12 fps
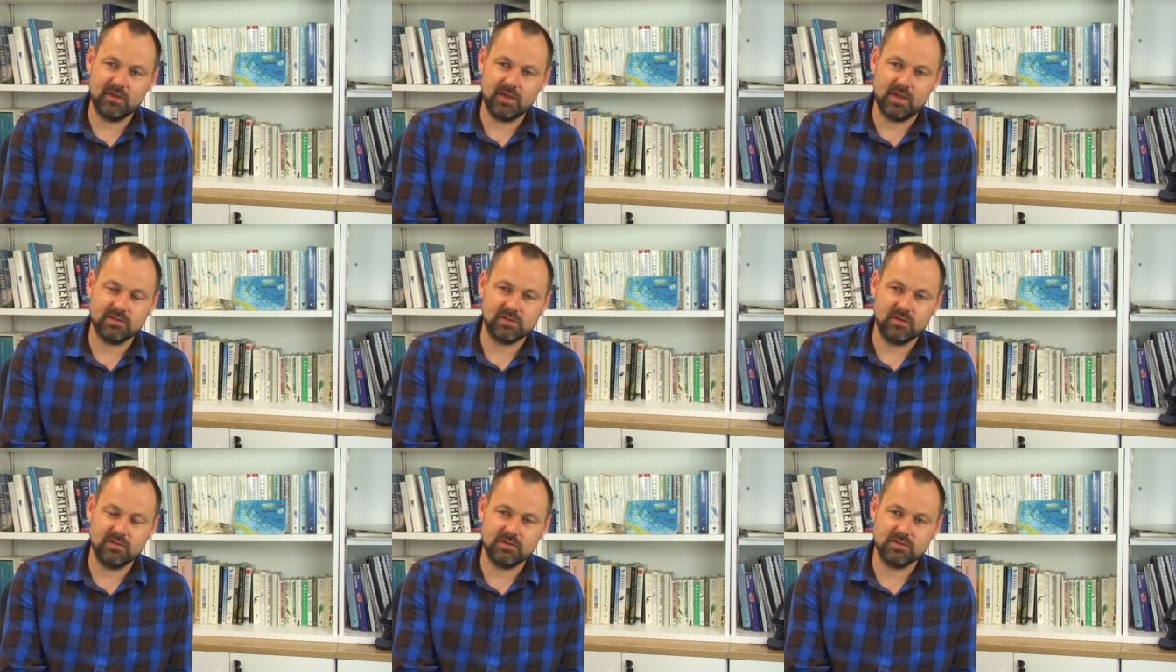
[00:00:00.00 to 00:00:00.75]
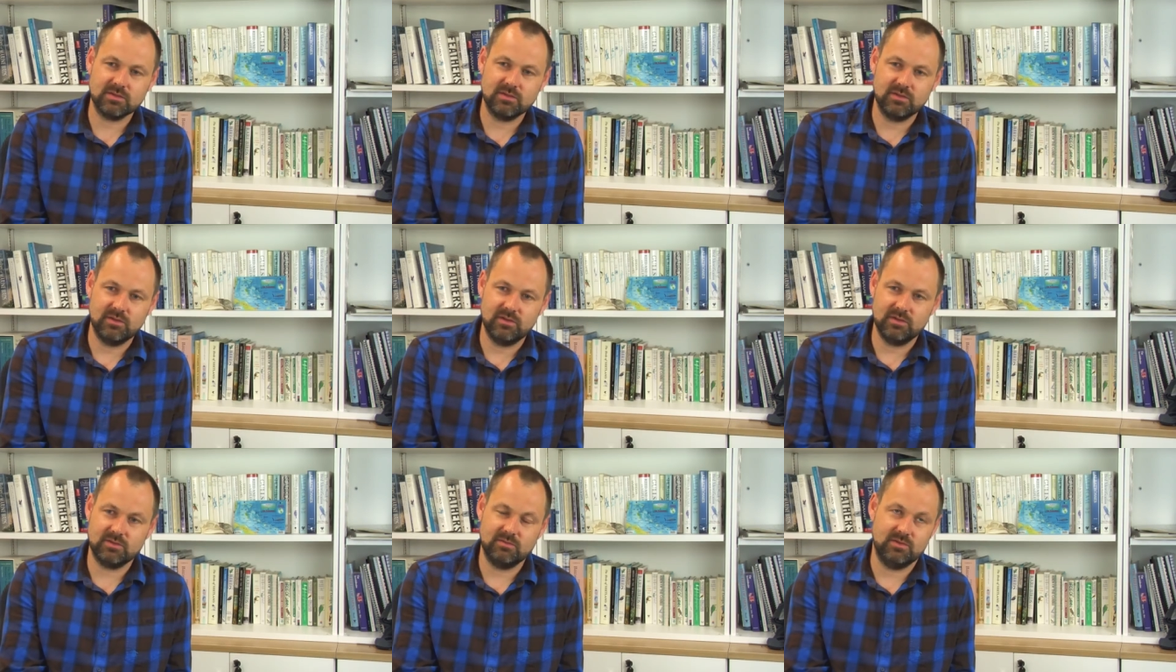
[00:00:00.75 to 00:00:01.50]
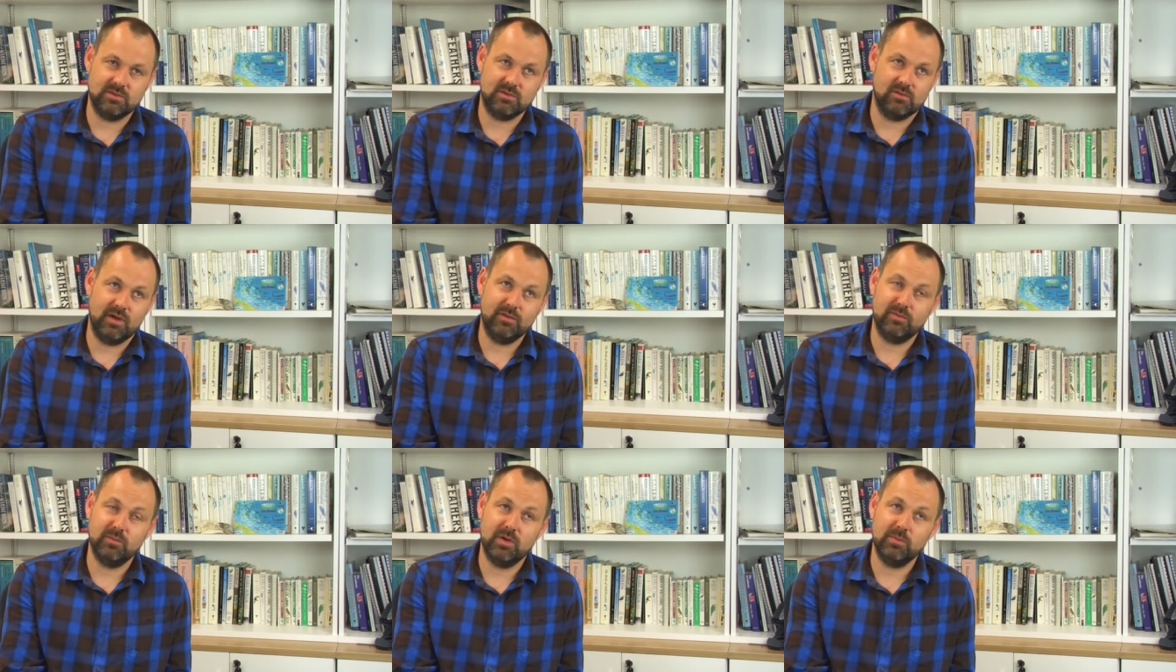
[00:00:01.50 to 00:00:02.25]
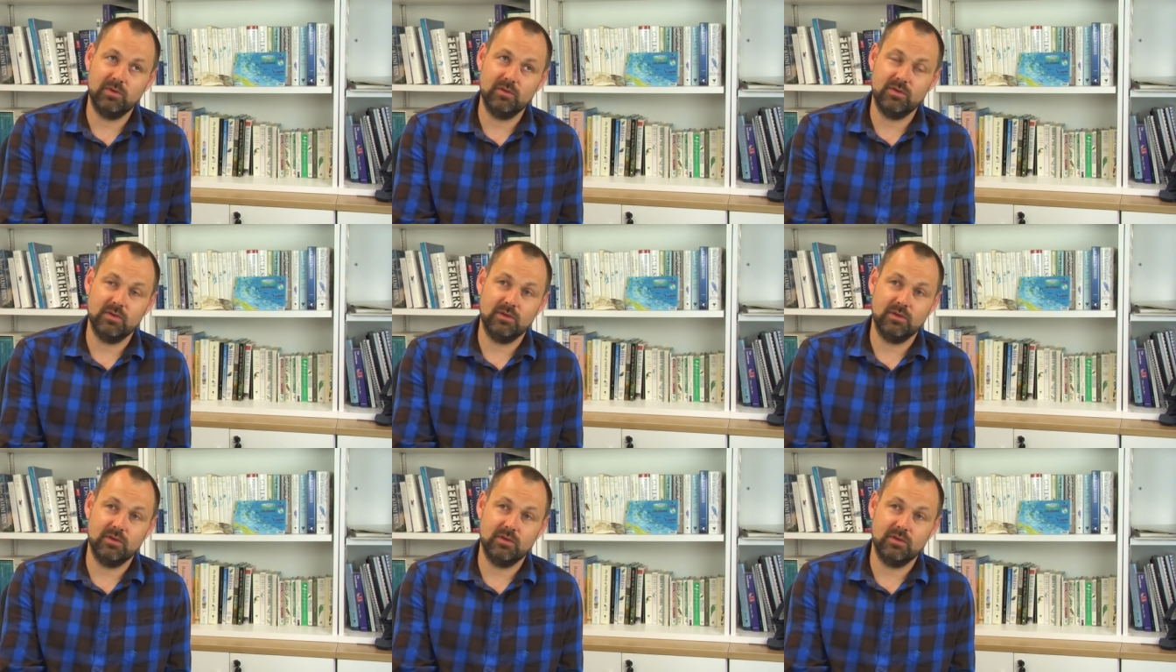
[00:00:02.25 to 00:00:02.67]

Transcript: the ESI that's great from my point of view.